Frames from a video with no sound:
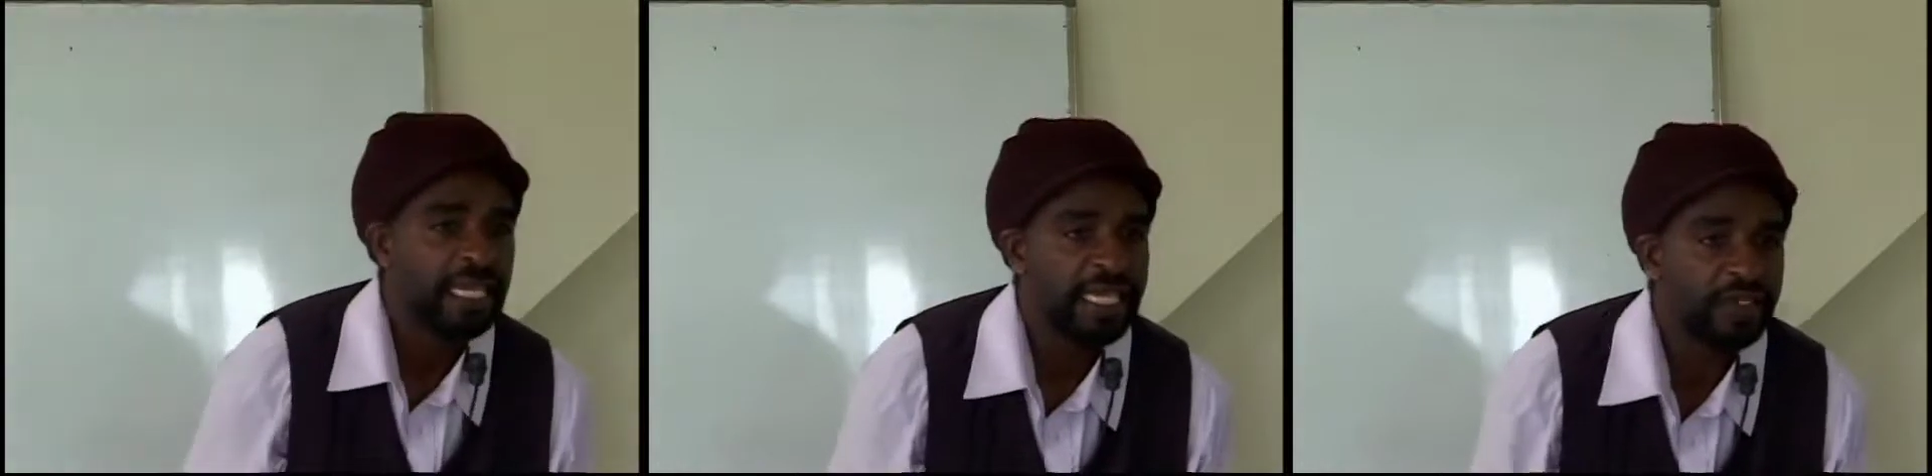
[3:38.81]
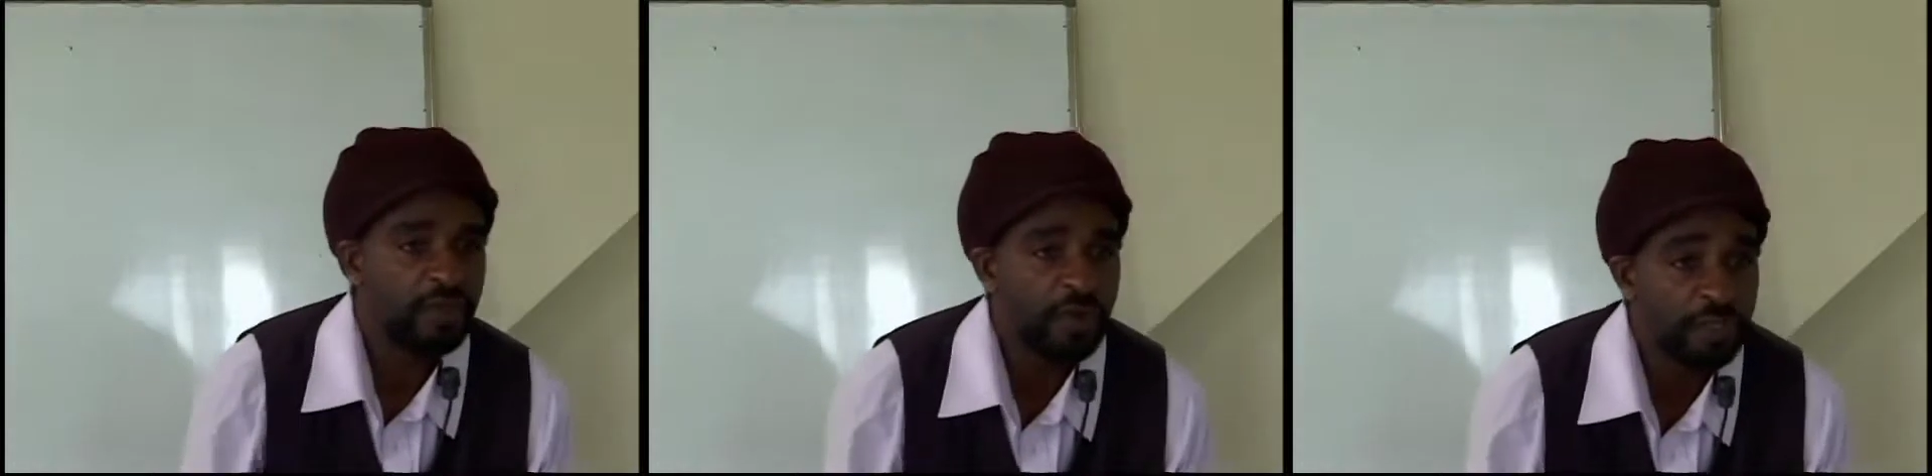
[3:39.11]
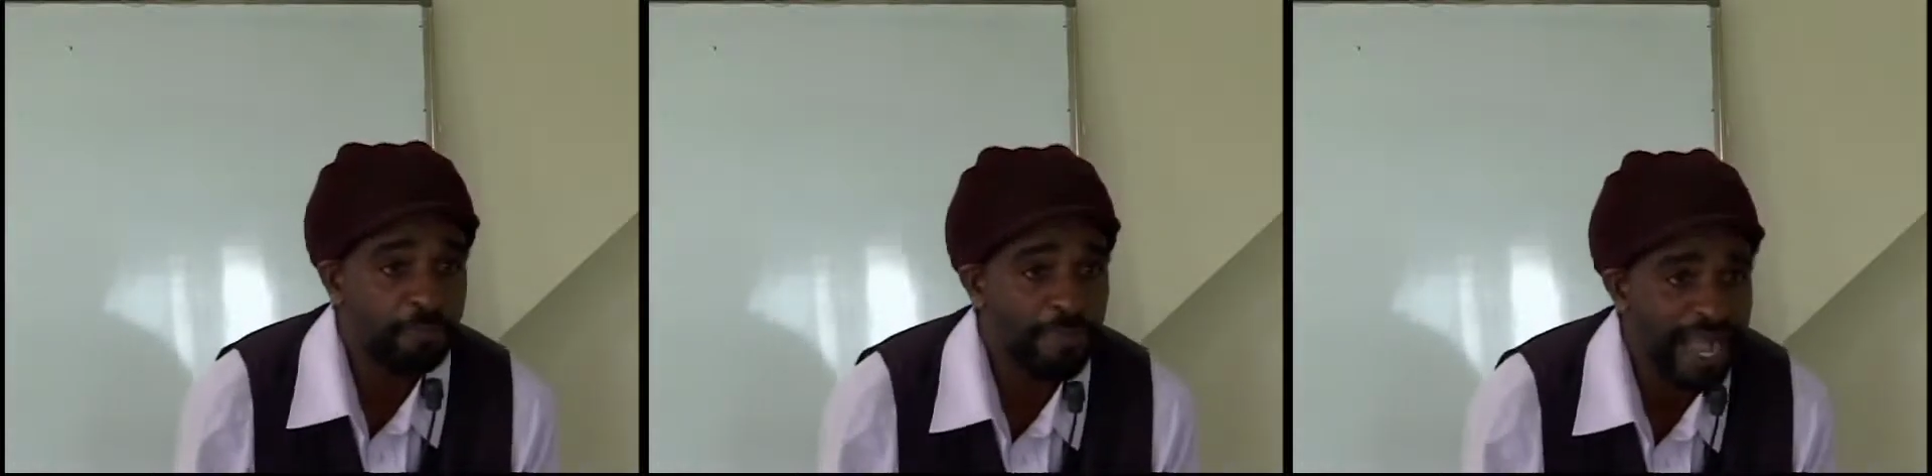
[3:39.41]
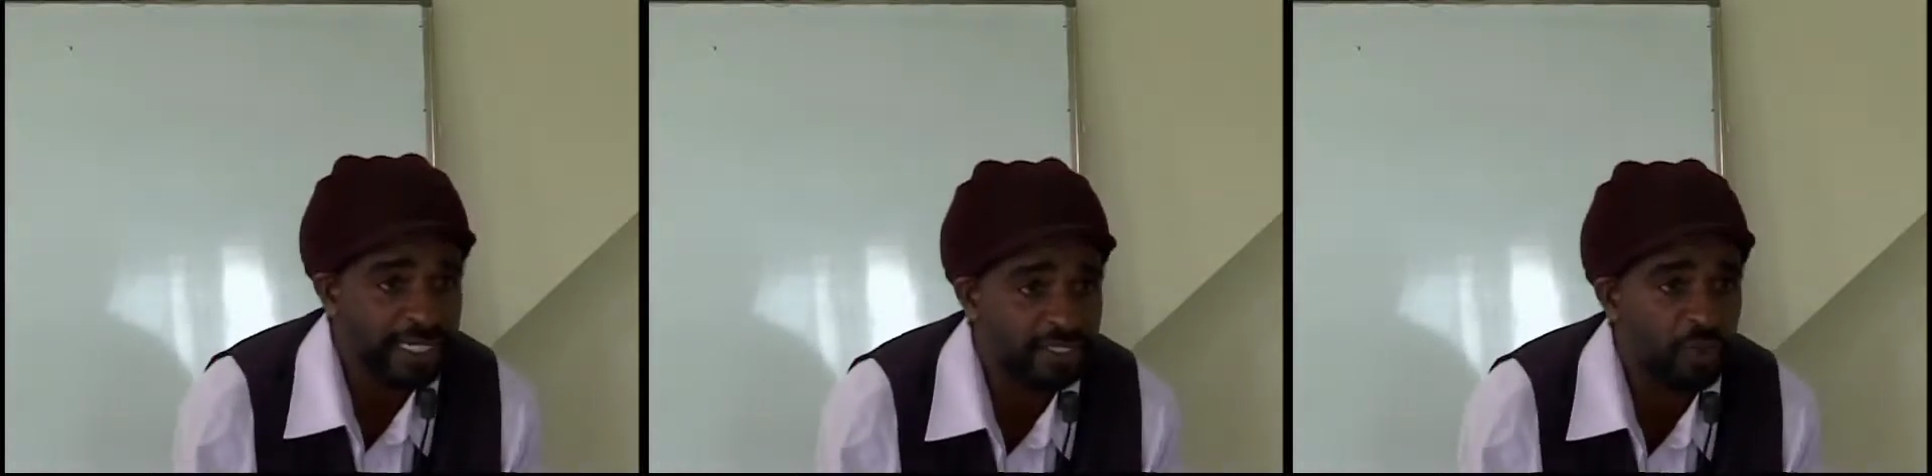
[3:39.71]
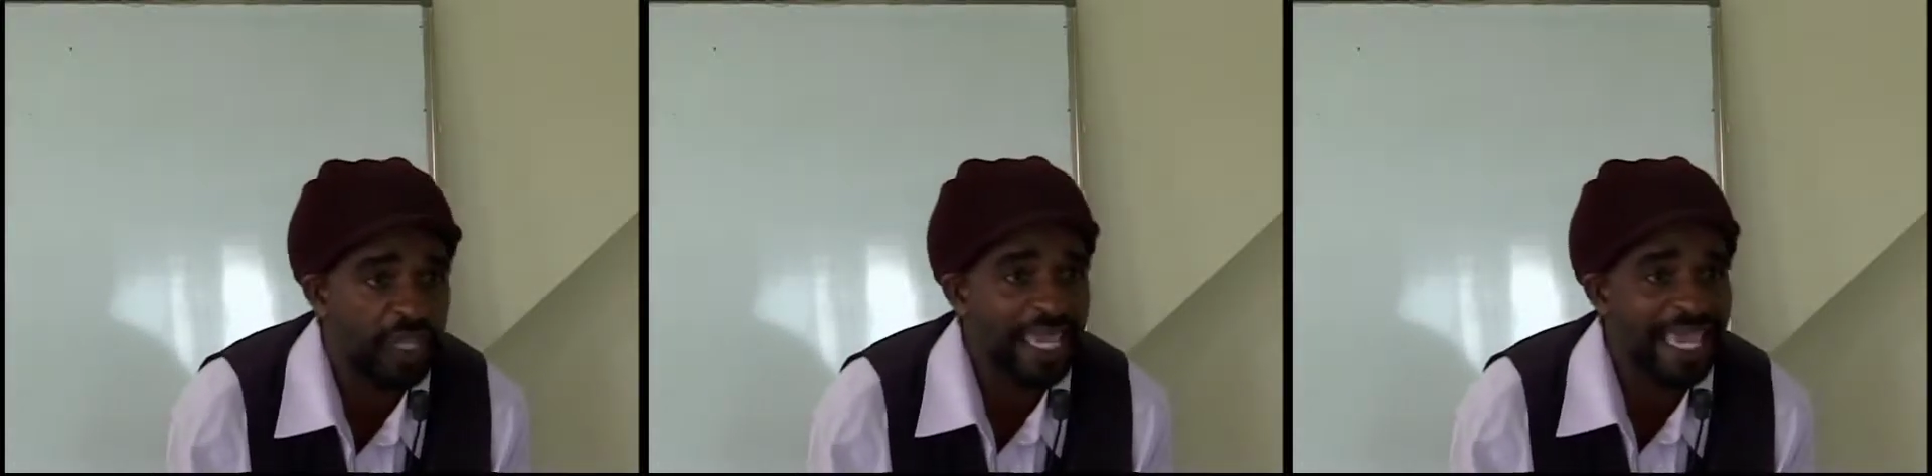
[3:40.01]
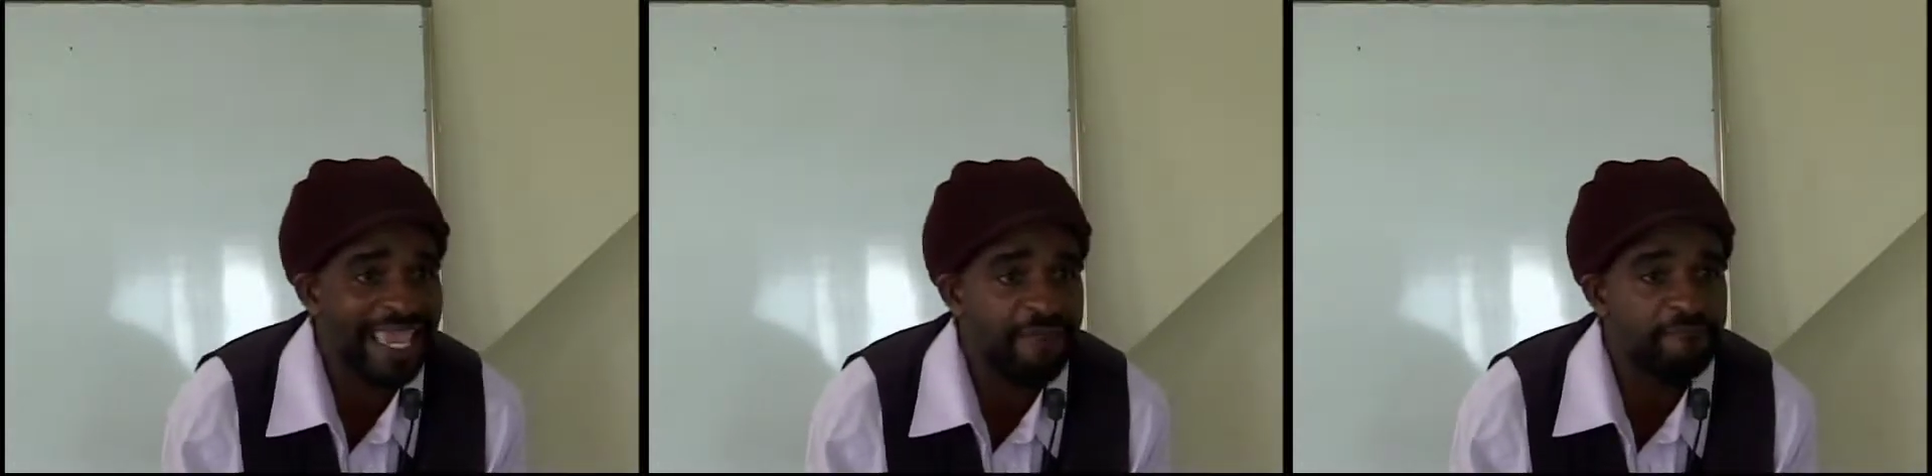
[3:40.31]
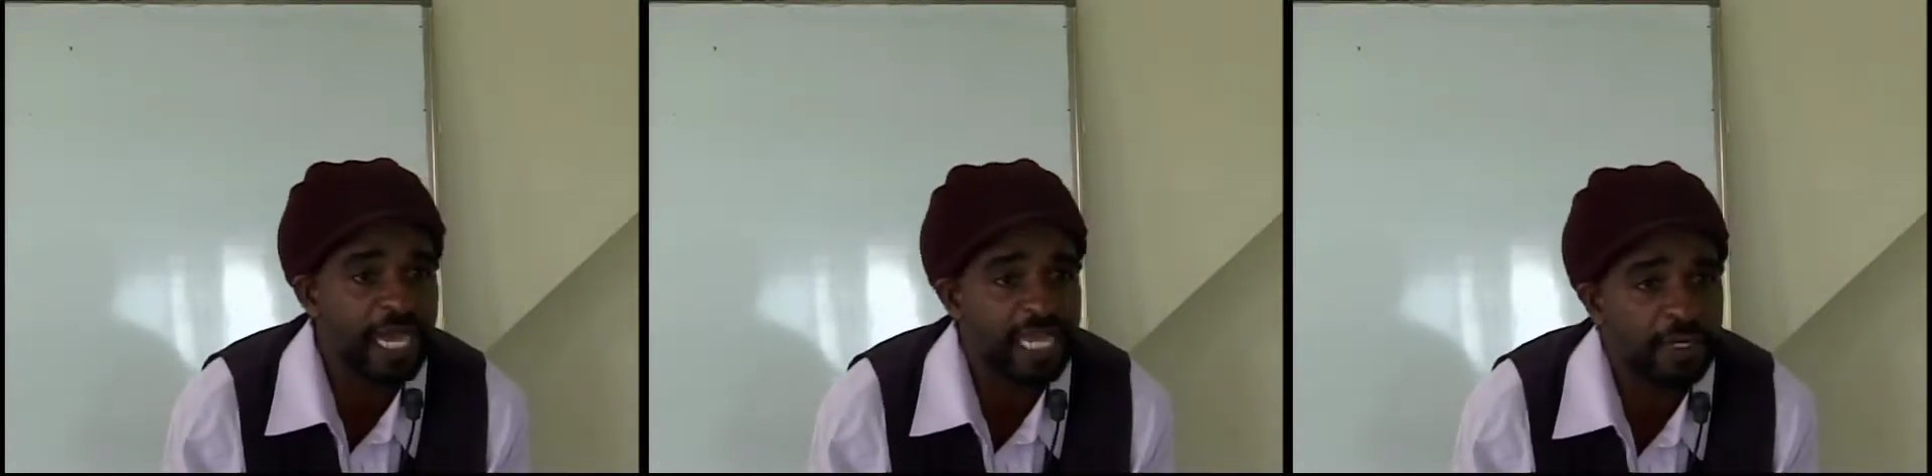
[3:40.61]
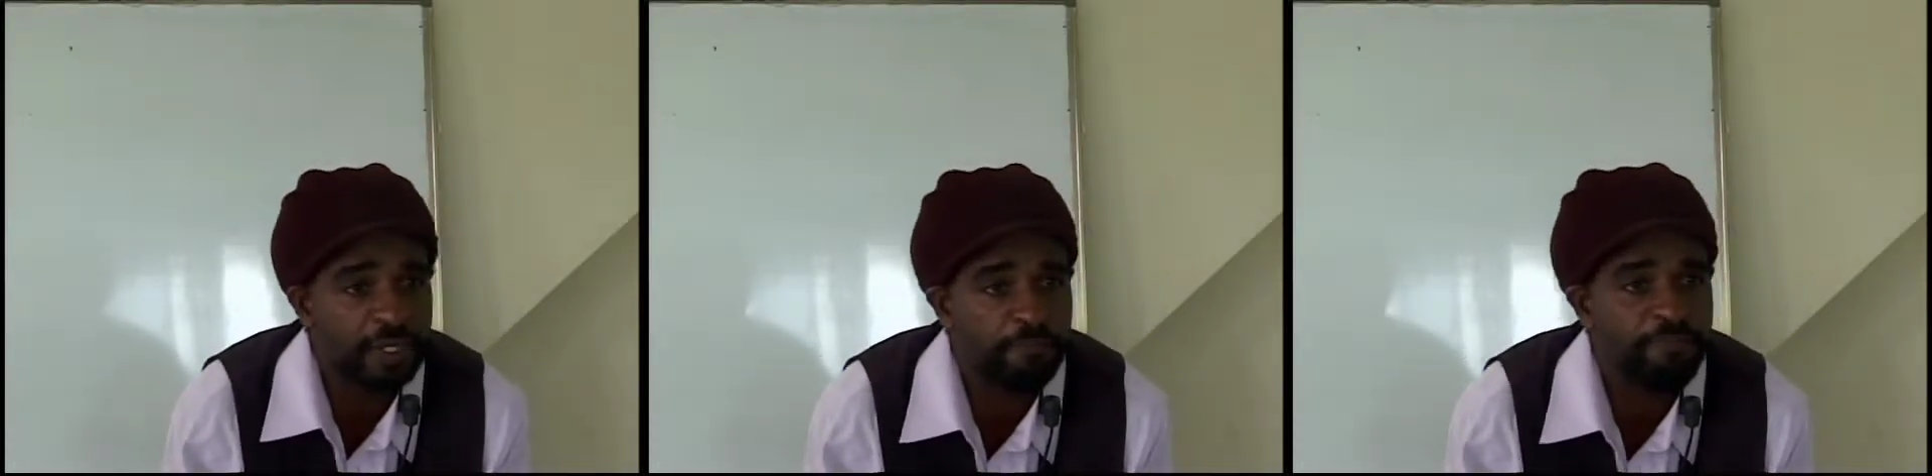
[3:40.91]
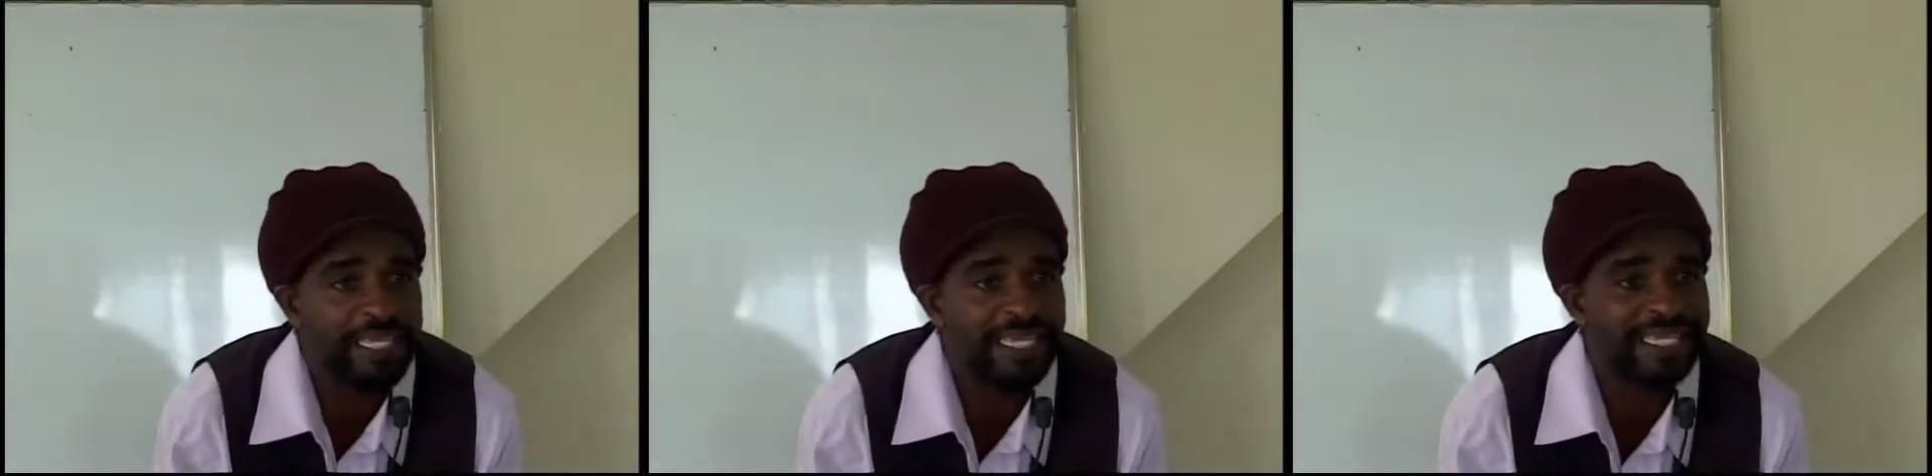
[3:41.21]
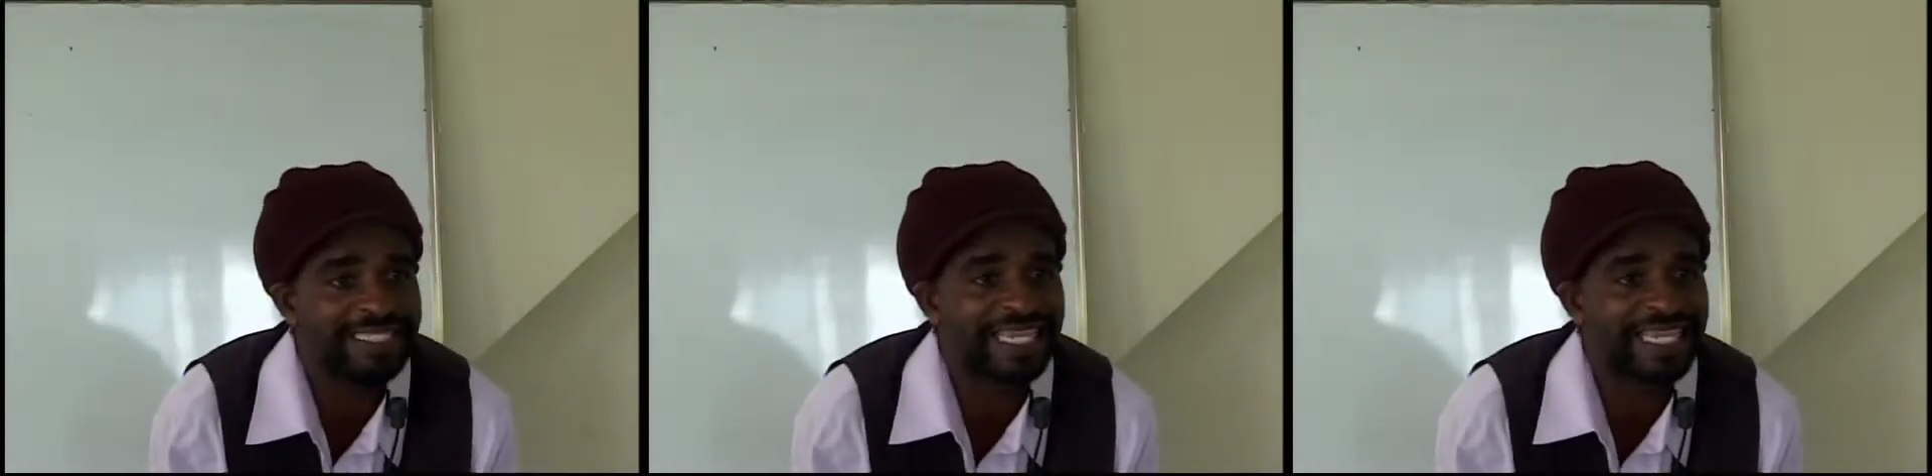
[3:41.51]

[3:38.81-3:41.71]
it goes back to a minus b